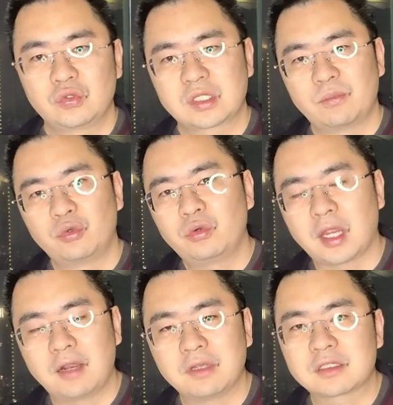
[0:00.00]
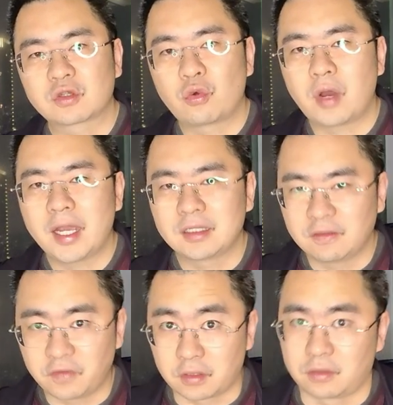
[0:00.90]
some rural areas, quite
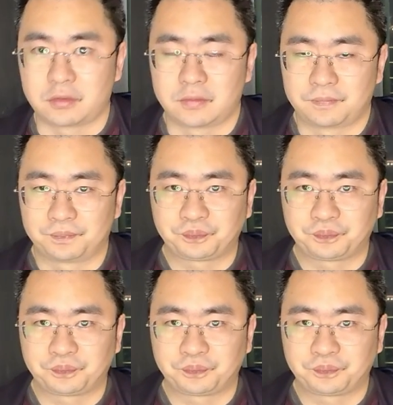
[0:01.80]
difficult.